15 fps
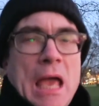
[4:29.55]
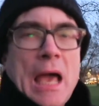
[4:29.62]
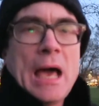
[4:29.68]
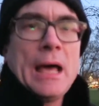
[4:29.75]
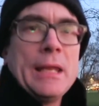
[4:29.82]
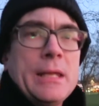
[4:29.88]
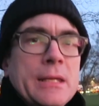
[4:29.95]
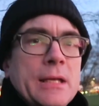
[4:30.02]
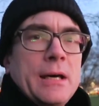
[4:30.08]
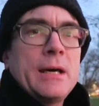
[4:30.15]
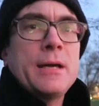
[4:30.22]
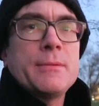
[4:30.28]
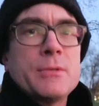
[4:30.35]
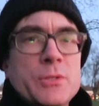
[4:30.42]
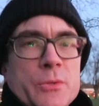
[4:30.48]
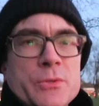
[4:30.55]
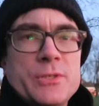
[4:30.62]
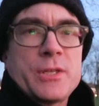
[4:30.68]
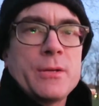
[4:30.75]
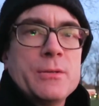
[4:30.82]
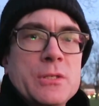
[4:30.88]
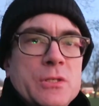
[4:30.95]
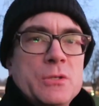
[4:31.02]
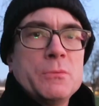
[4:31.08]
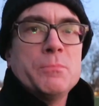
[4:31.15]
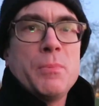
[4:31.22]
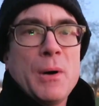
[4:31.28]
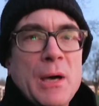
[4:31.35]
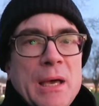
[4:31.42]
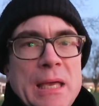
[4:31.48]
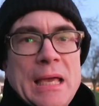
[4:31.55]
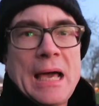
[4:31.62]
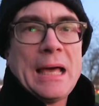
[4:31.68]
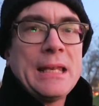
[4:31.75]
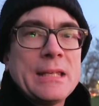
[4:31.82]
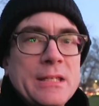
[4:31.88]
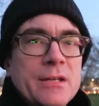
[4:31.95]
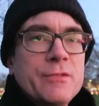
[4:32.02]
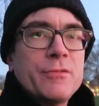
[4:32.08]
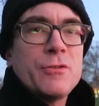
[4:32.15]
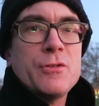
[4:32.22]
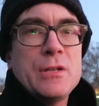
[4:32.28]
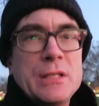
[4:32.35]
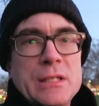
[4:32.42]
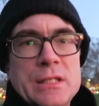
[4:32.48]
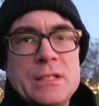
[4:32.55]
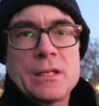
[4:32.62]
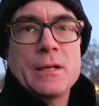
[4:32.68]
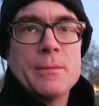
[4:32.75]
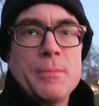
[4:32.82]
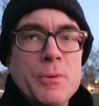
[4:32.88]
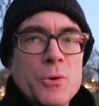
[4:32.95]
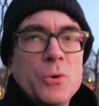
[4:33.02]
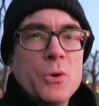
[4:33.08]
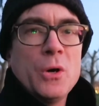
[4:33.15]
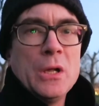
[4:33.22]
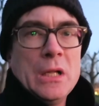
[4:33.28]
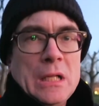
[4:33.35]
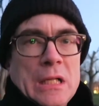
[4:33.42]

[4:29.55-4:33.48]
and I was also in Dubai and over in Singapore